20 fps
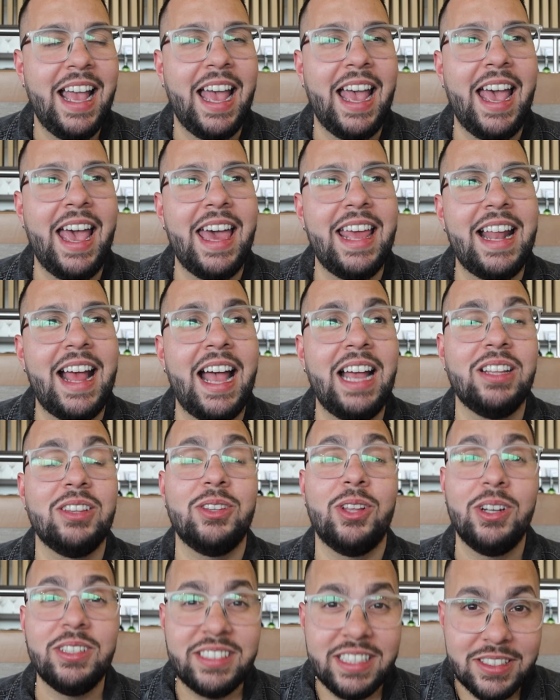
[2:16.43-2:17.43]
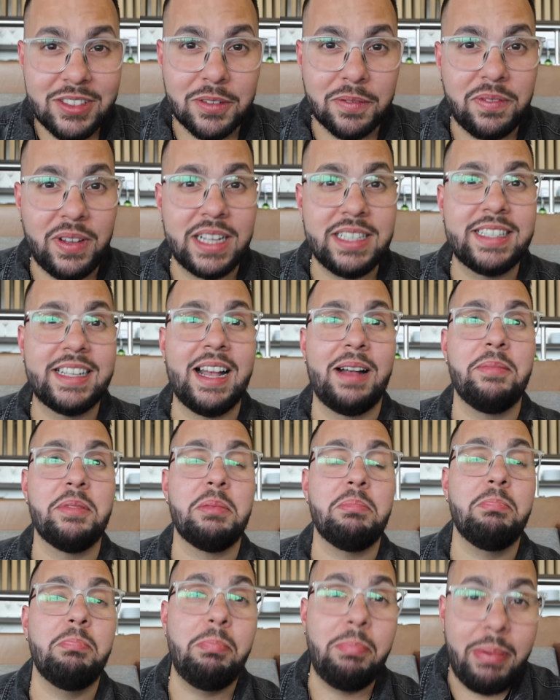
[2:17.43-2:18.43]
And I looked into flights
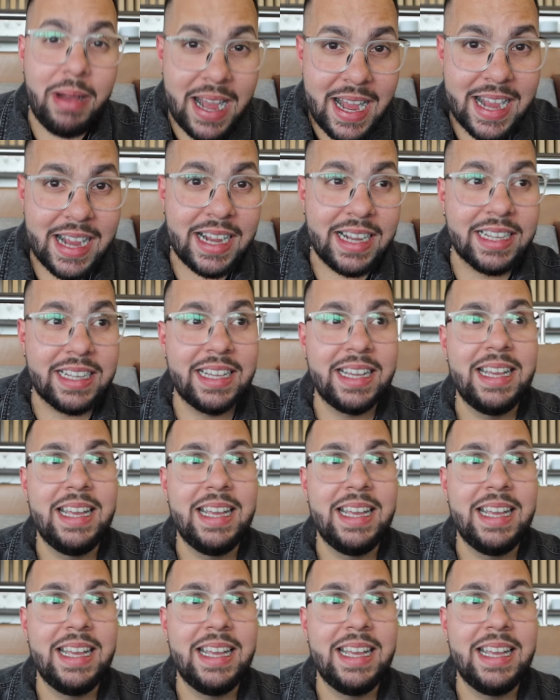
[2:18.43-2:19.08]
coming back